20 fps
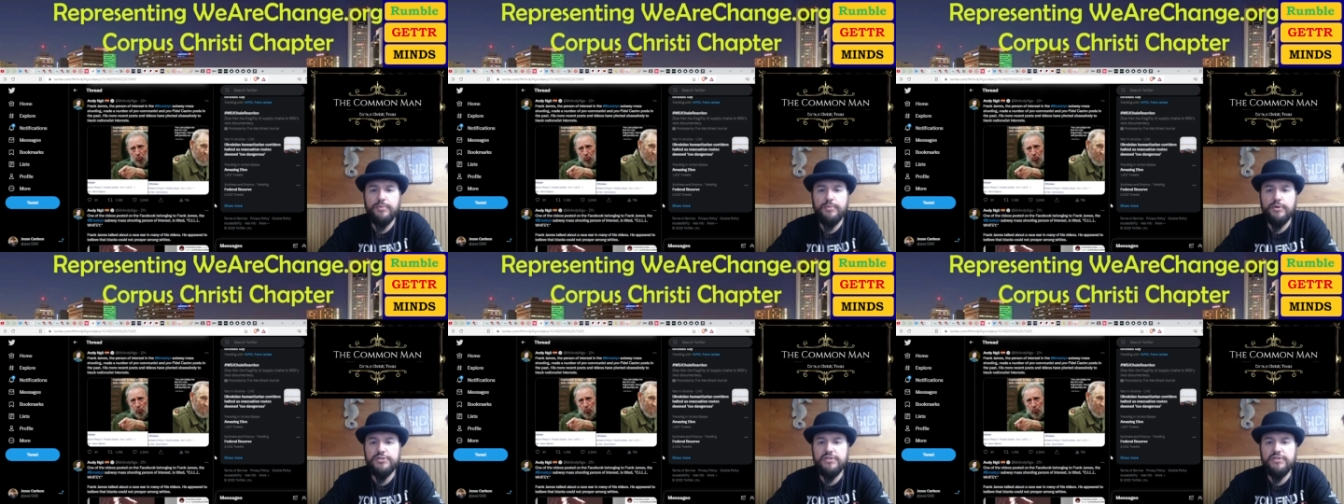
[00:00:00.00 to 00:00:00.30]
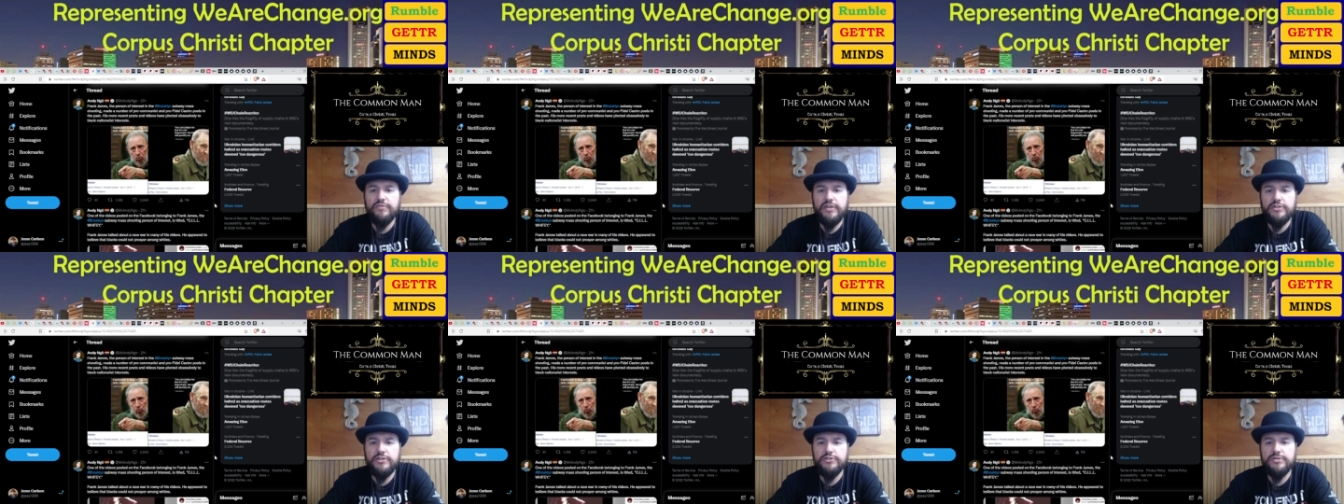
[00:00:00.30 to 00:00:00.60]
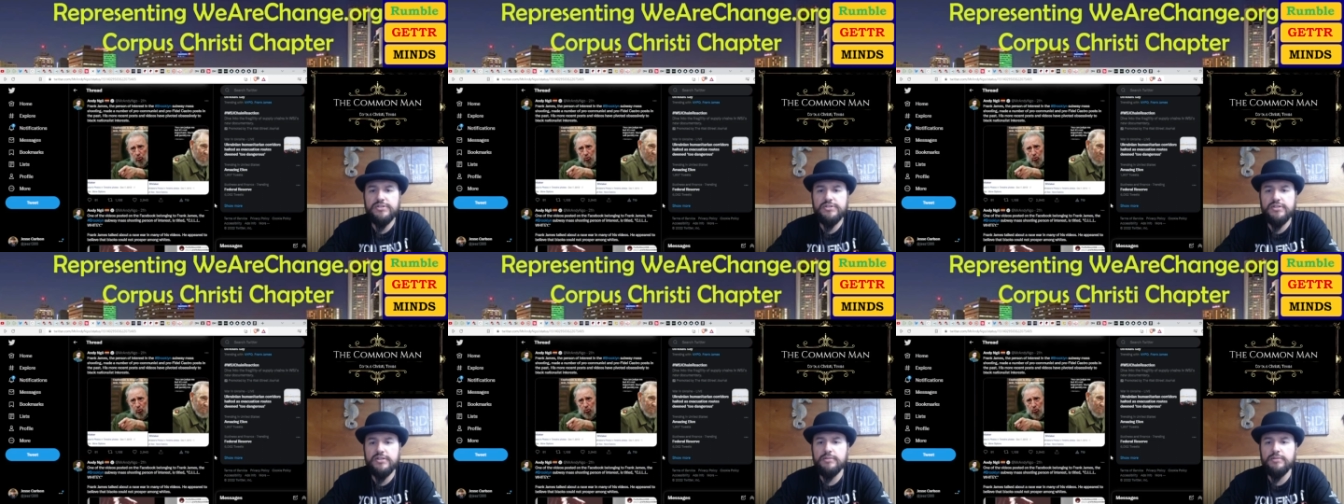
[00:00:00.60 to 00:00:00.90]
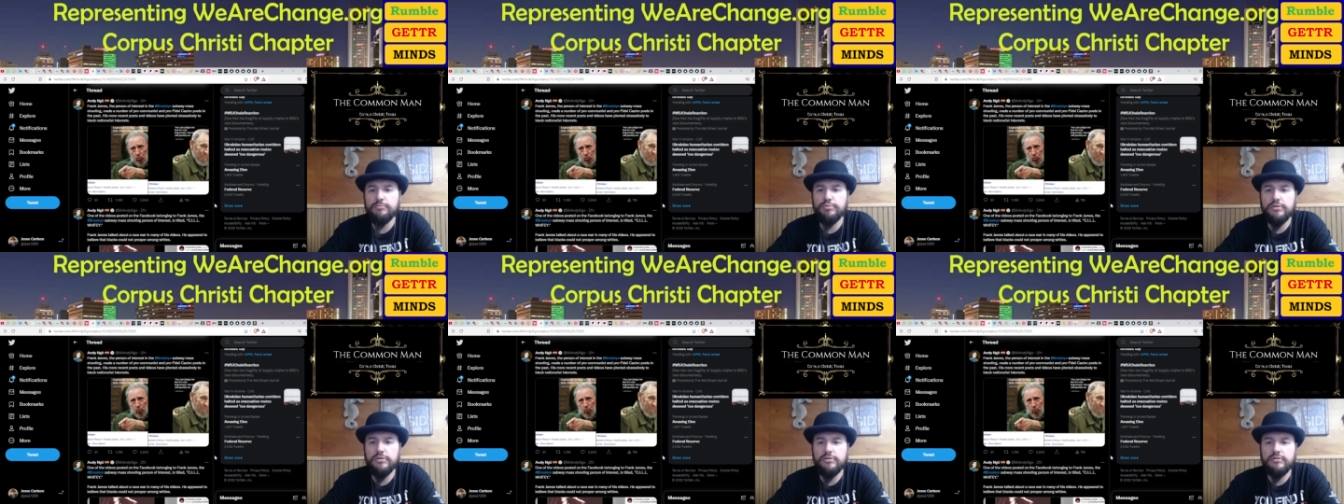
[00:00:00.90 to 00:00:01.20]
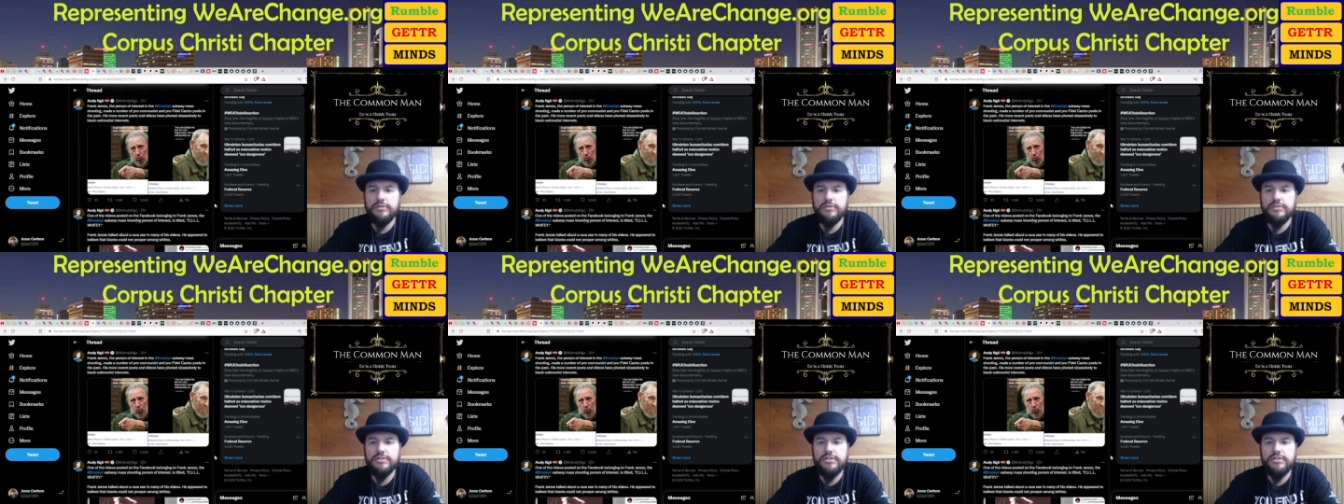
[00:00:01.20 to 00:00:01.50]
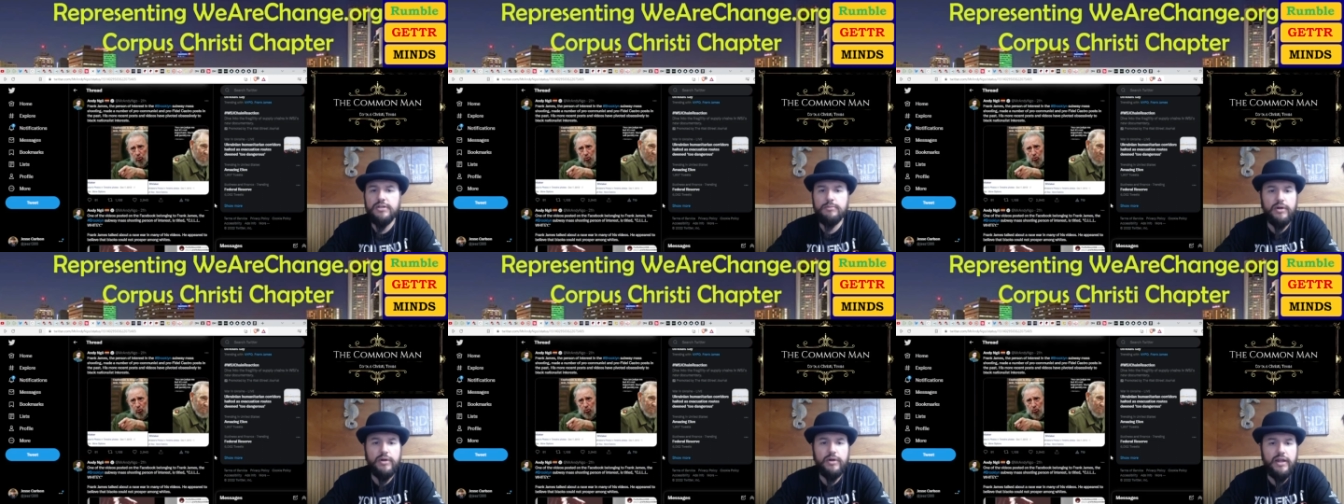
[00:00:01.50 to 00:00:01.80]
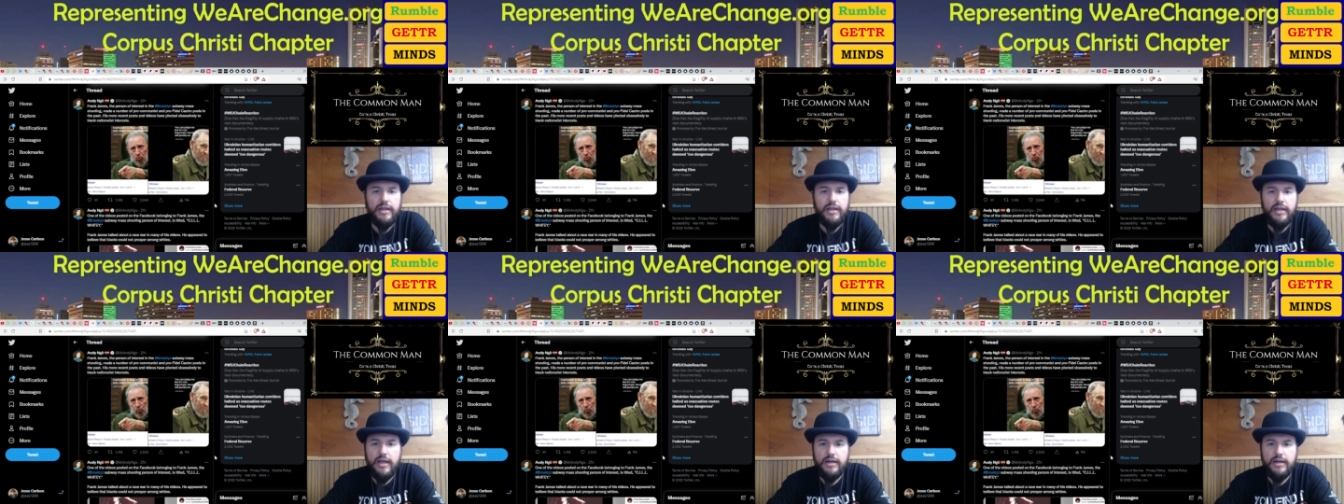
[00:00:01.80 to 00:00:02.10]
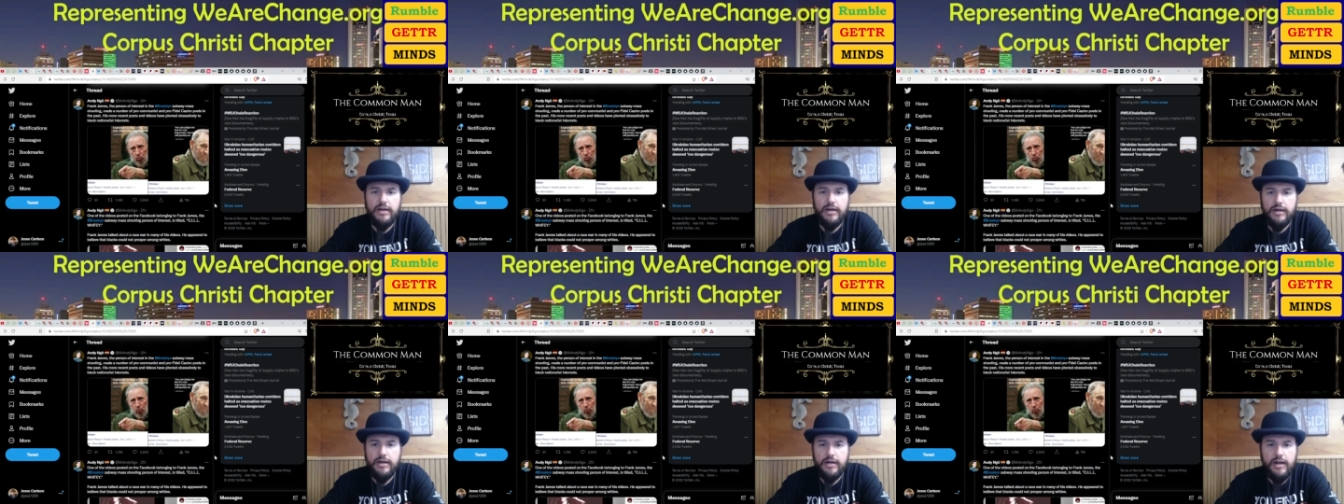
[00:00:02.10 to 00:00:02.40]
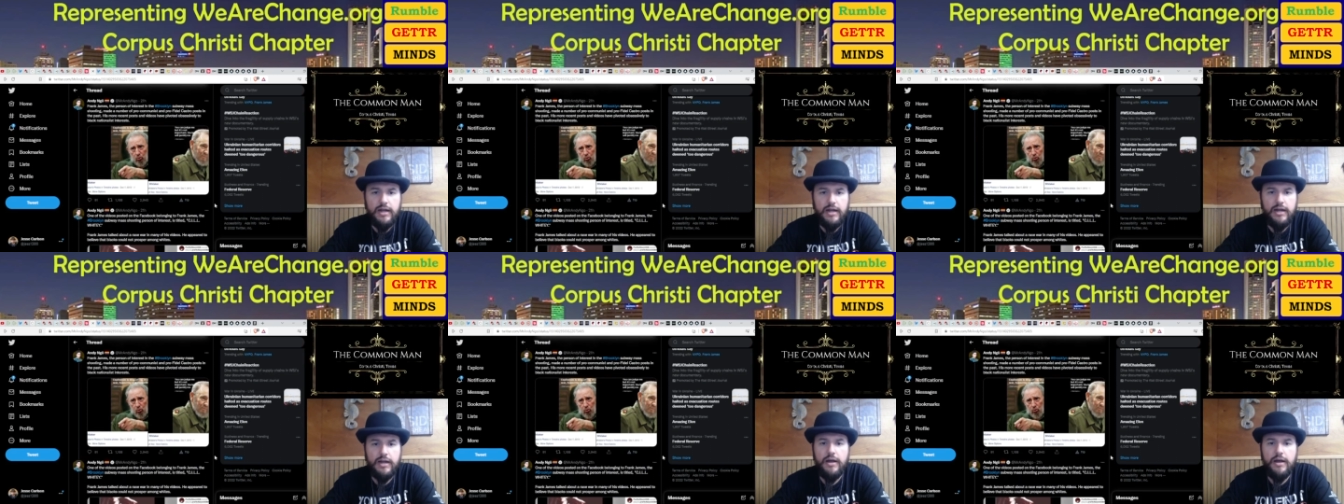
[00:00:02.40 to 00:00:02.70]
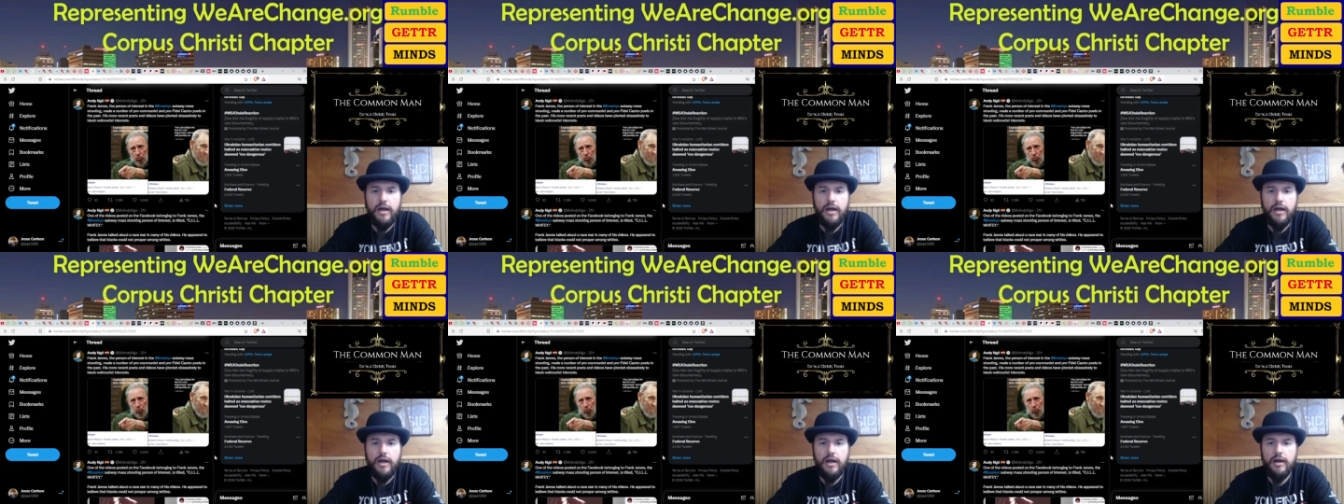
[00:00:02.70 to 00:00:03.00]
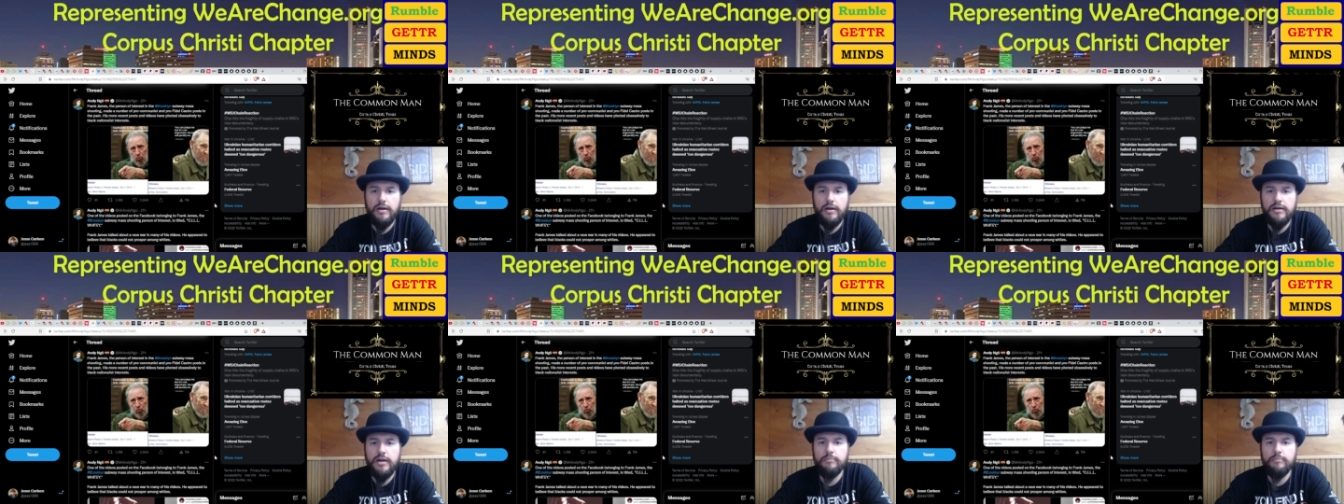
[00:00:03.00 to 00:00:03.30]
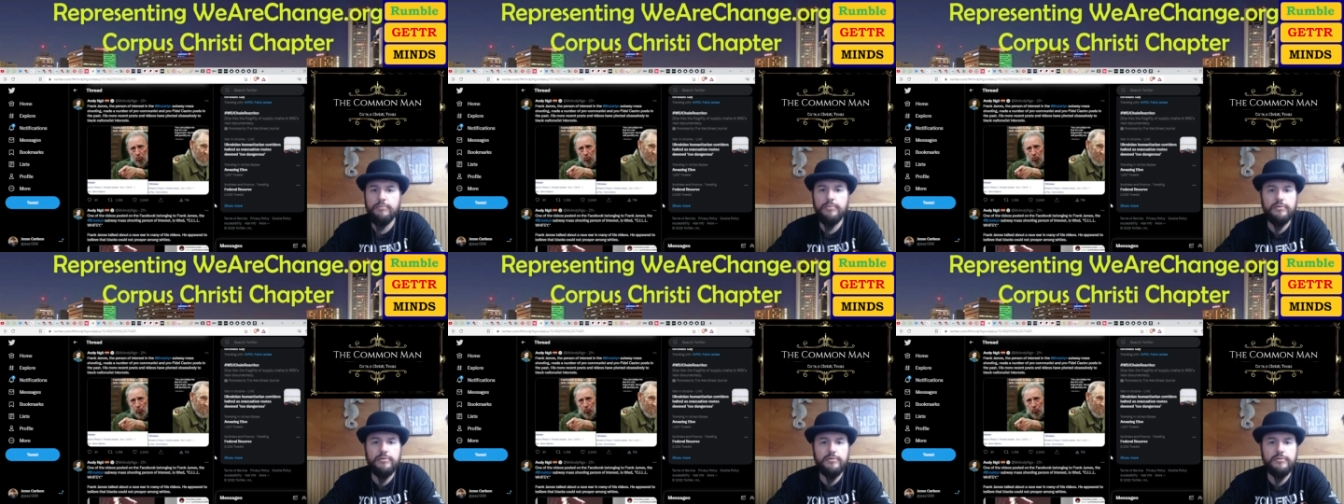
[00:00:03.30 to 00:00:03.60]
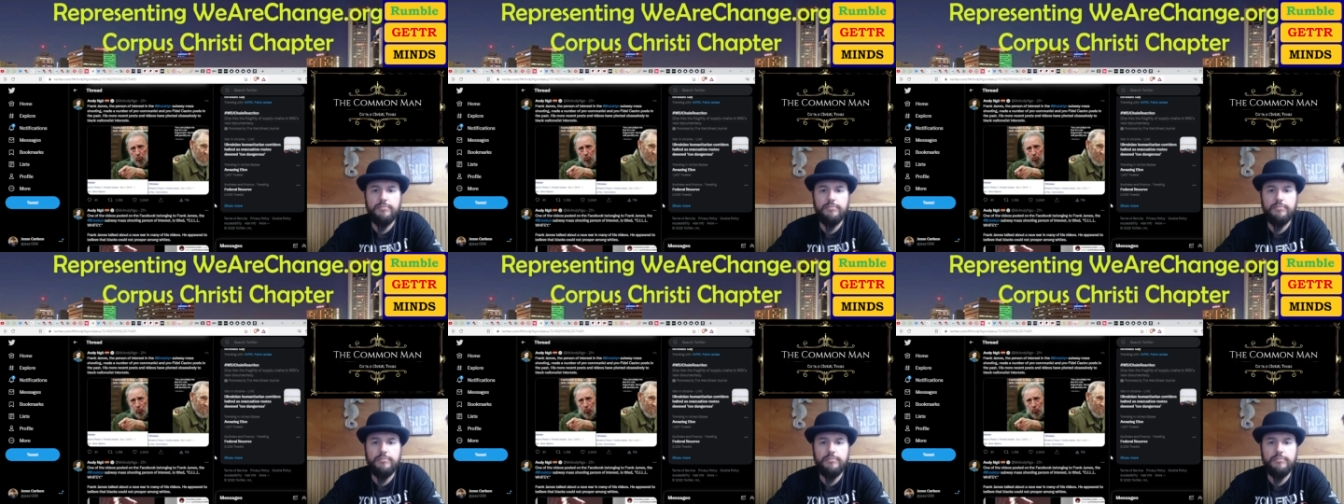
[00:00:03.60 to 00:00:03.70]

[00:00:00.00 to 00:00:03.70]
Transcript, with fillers: person of interest in the Brooklyn subway, uh, number,